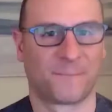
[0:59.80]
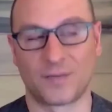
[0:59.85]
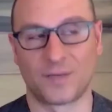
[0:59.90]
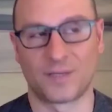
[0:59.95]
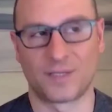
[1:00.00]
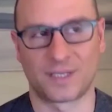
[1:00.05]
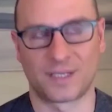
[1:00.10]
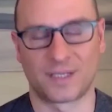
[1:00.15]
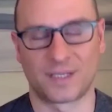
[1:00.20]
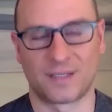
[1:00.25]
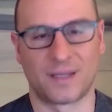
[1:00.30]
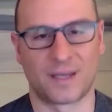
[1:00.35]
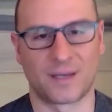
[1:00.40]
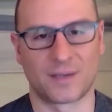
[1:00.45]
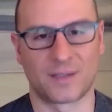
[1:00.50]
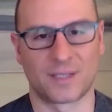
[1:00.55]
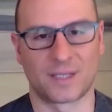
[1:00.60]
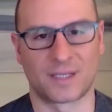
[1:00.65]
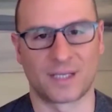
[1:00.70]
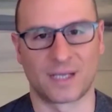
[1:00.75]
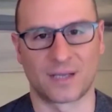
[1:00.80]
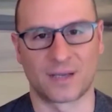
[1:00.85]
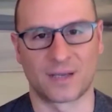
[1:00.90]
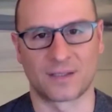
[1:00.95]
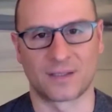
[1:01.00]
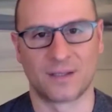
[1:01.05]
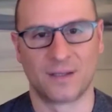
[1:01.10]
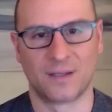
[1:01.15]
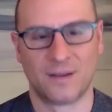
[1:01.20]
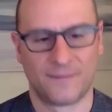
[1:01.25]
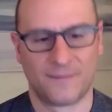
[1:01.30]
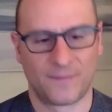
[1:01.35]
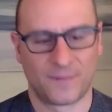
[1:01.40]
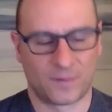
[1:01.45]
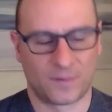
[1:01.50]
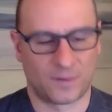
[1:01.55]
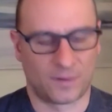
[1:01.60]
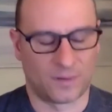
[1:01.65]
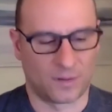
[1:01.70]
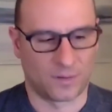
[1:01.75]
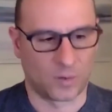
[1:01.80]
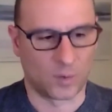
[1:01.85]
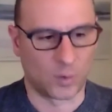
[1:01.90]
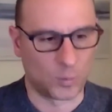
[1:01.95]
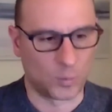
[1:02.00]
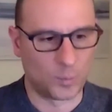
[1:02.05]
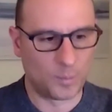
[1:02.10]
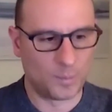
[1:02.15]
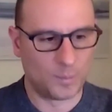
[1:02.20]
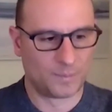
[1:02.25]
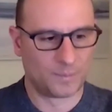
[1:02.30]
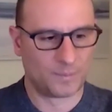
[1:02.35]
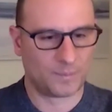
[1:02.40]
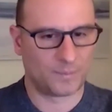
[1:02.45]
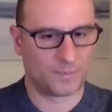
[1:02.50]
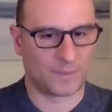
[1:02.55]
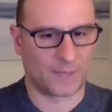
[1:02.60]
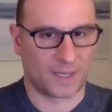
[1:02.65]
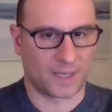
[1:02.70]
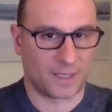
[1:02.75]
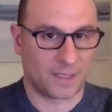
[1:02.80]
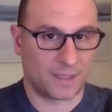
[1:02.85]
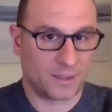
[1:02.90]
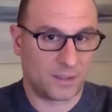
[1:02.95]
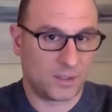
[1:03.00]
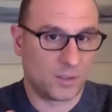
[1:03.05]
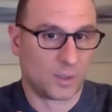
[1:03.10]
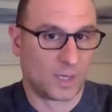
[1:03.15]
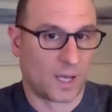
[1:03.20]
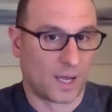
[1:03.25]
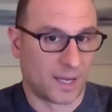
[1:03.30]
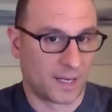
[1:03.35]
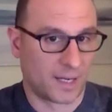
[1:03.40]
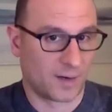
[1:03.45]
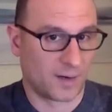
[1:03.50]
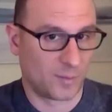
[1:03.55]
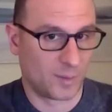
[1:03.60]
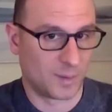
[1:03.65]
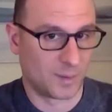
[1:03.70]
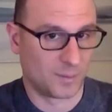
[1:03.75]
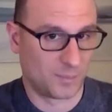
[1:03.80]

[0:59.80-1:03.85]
love you say that because the whole, you and I have